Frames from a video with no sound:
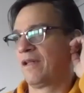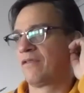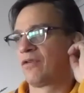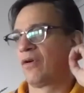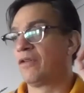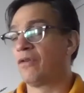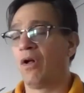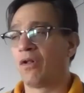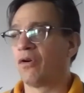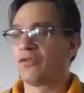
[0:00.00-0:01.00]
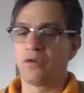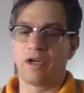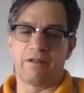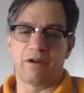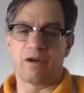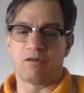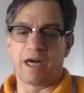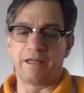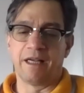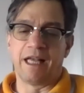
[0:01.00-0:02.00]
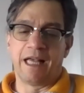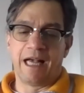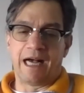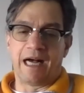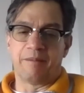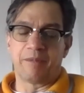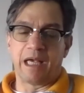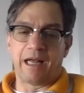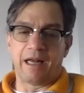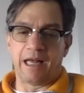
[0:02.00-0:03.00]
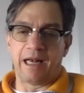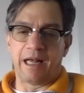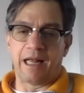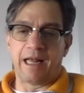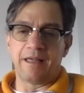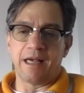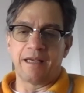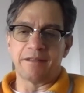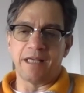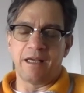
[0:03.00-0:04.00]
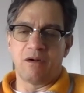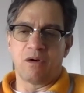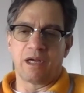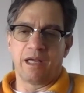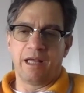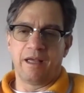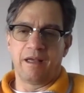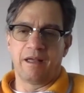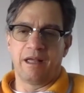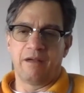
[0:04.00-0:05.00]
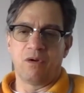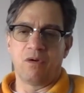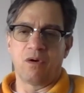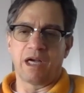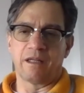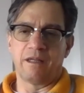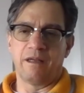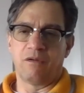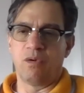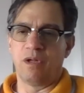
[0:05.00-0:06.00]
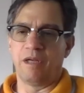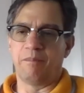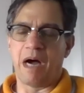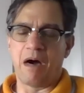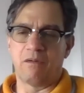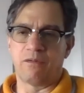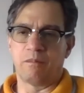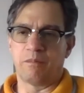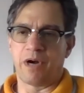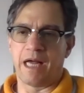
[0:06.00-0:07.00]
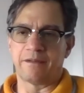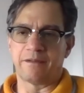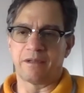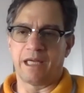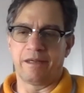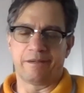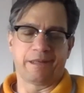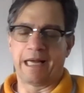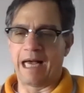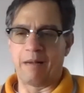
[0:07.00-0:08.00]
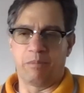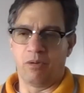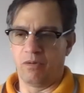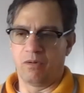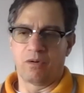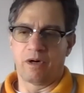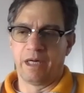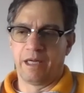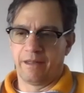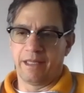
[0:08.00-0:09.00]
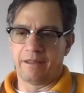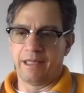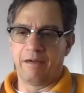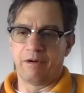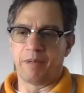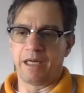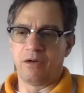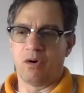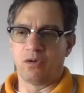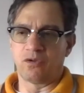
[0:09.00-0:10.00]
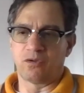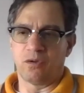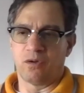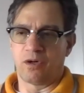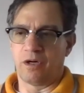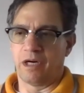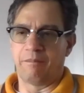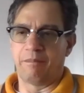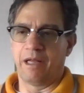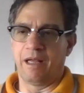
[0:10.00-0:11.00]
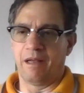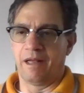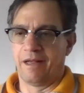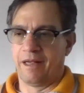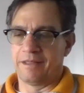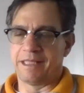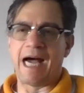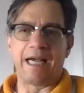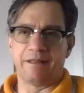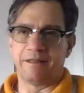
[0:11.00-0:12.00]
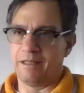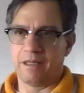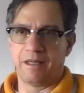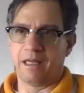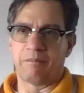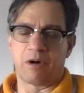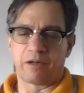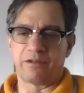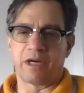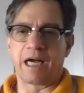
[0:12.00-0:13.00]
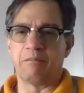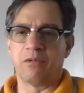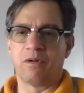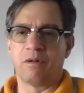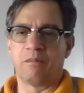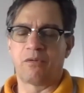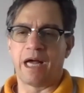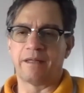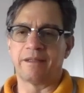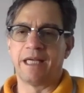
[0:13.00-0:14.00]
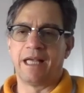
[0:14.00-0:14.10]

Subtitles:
So it all goes together, right? And I say, look, if you look at really powerful brands like an Apple, or that everybody knows, or a Tide, a Procter & Gamble brand,